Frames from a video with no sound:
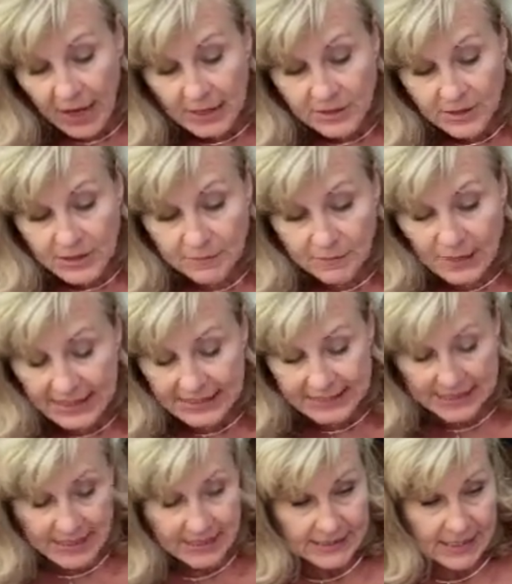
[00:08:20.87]
Just place
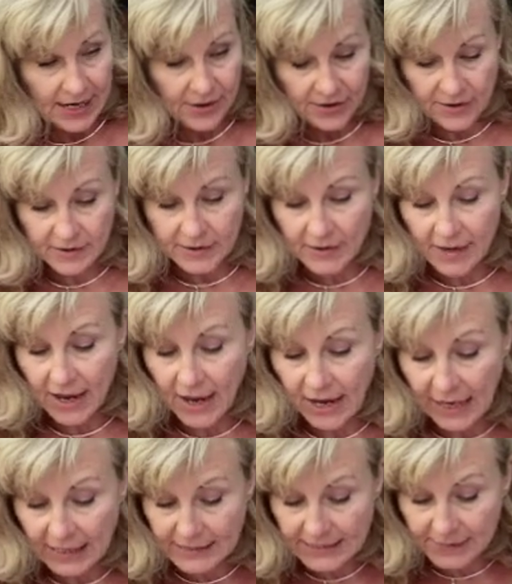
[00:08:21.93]
that down
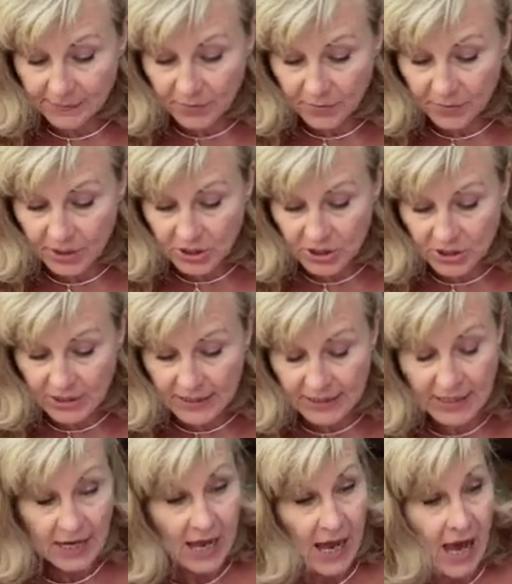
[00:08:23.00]
and dip your brush in
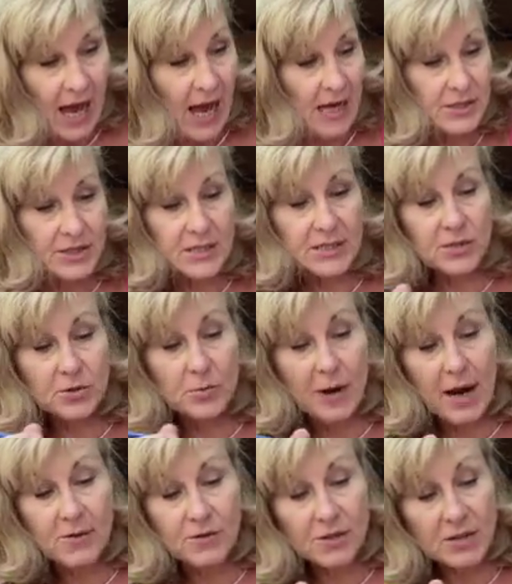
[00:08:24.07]
and just do
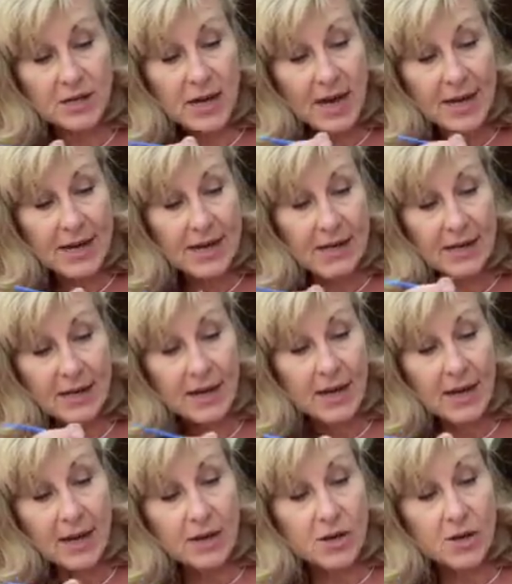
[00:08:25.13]
whatever you like.
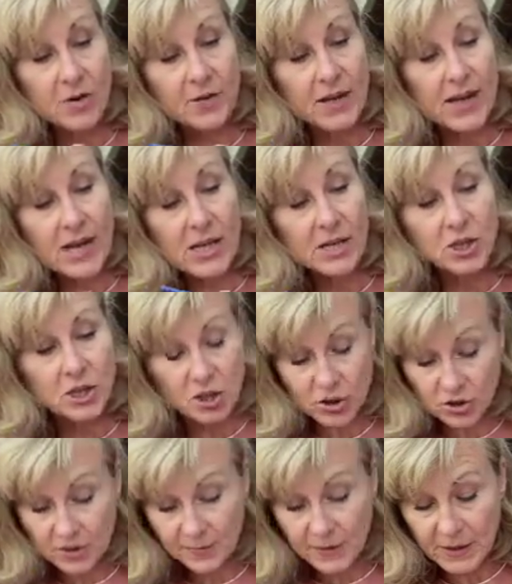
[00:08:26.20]
You know, the ink
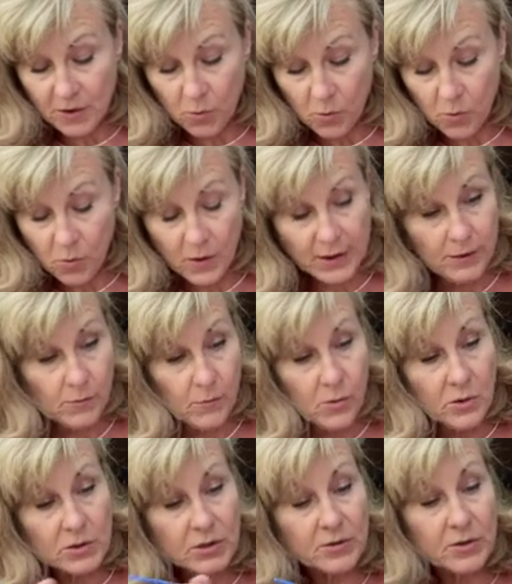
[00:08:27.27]
should be quite
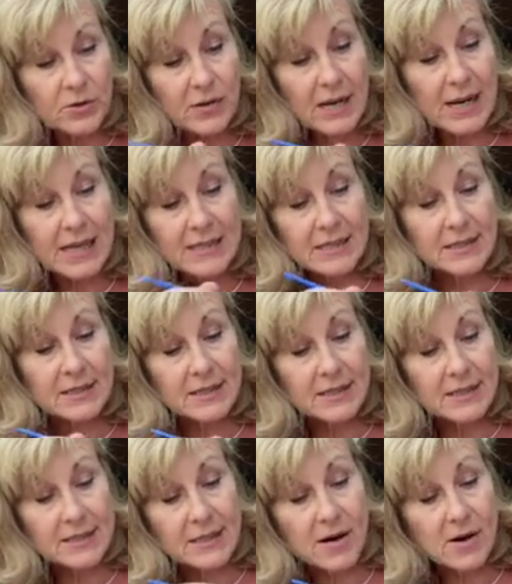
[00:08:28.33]
watery on the lantern to
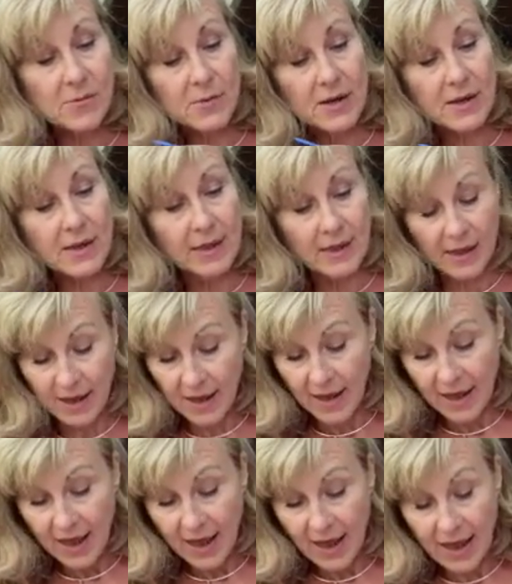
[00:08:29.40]
start with,
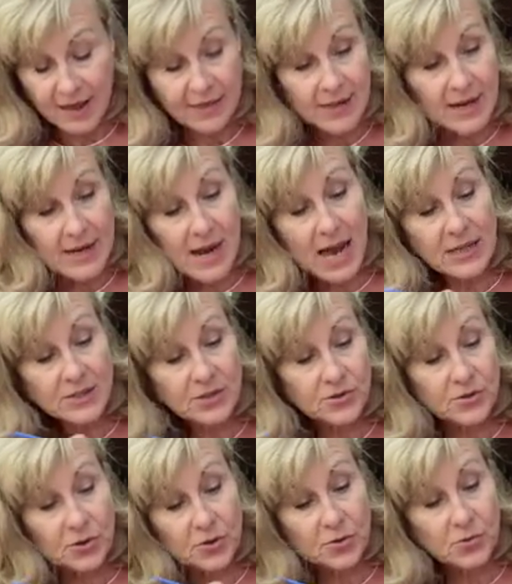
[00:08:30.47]
and then as you
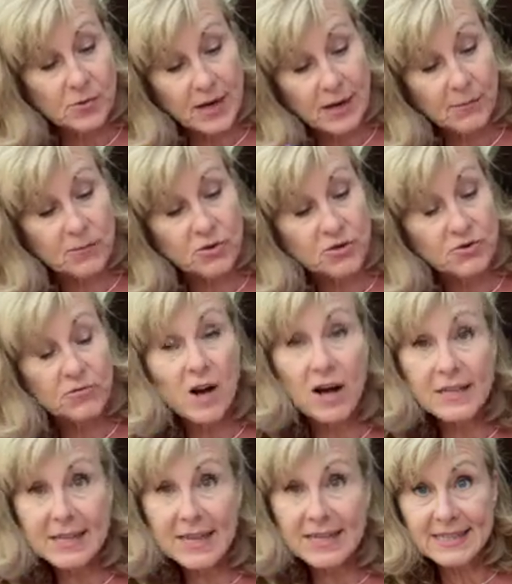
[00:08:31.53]
go it will dry
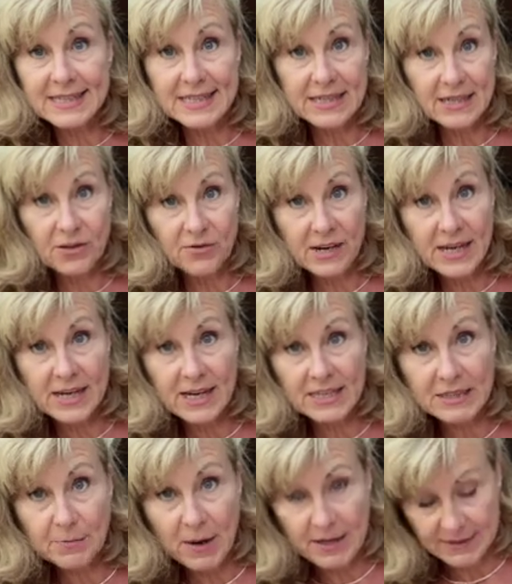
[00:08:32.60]
nicely and create
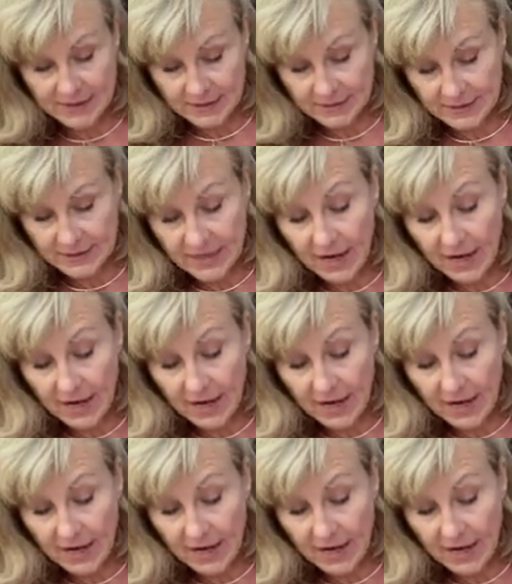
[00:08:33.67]
nice patterns.